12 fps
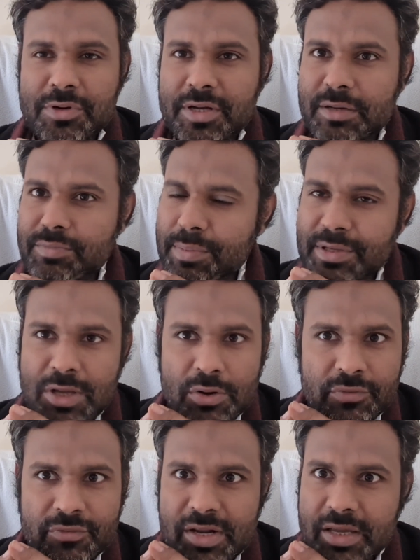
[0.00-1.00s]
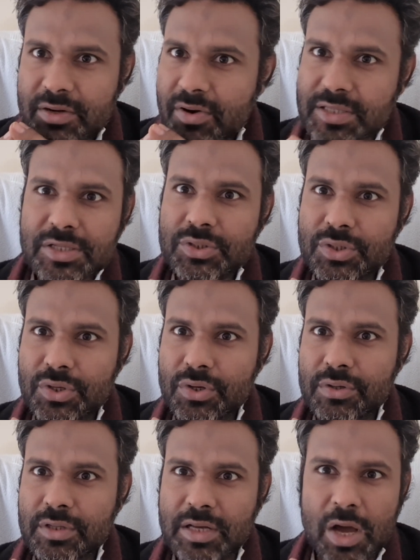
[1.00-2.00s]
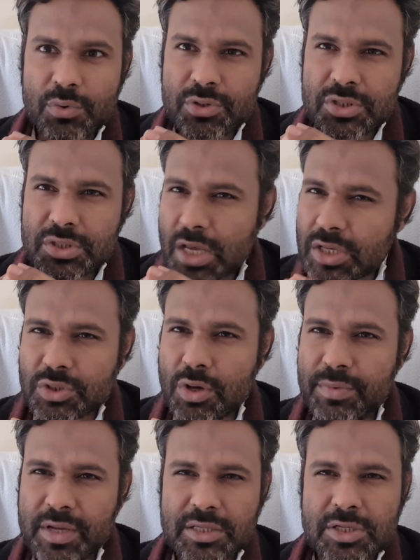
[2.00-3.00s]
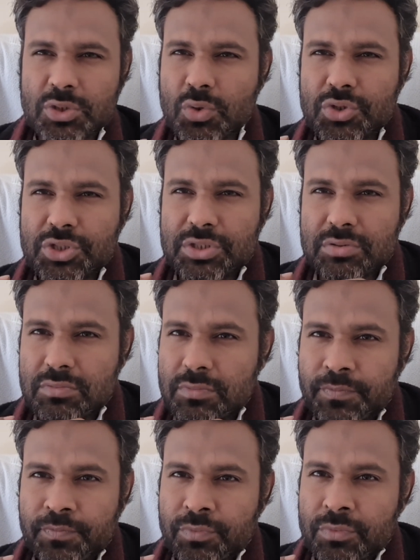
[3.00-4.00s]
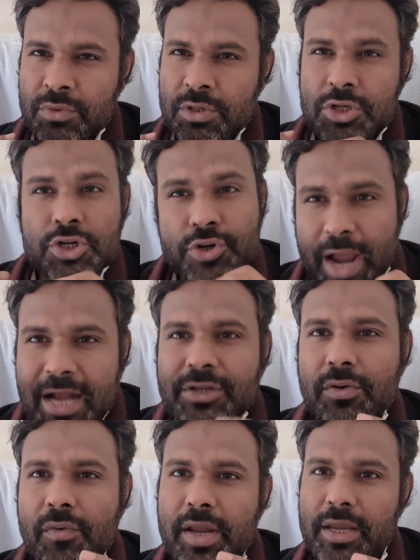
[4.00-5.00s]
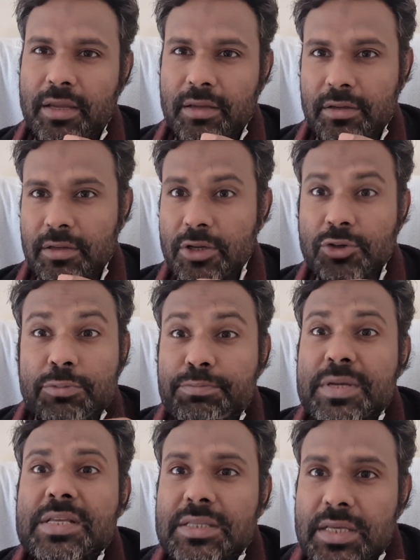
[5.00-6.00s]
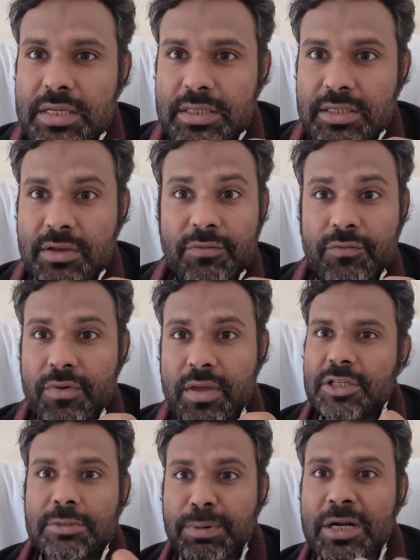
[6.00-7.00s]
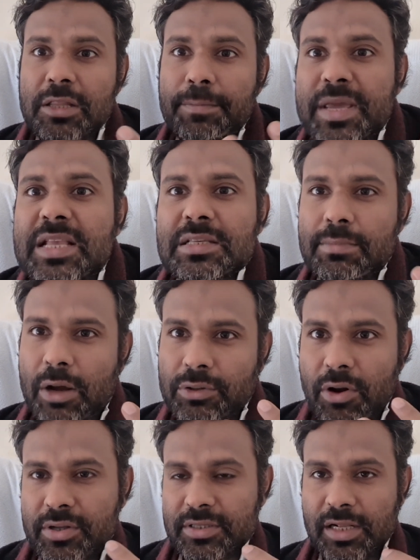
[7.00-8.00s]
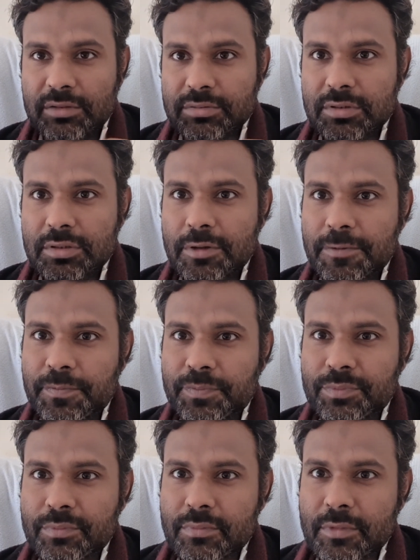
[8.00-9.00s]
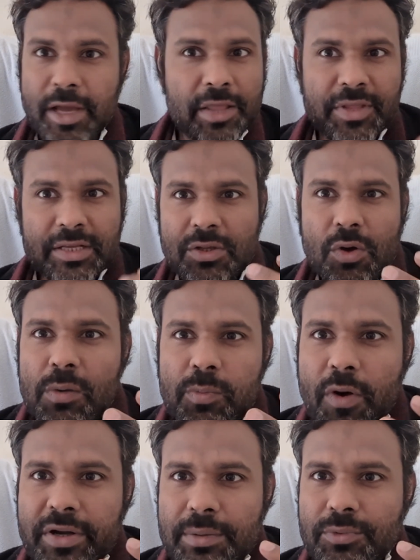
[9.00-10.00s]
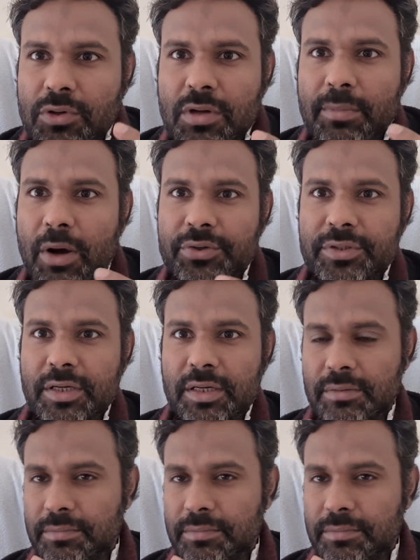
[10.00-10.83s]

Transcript: it may be sounding very crazy to you, that how can you say so, because it's so shattering into pieces if we spill the beans about ourselves. And that's the whole point I'm talking about here.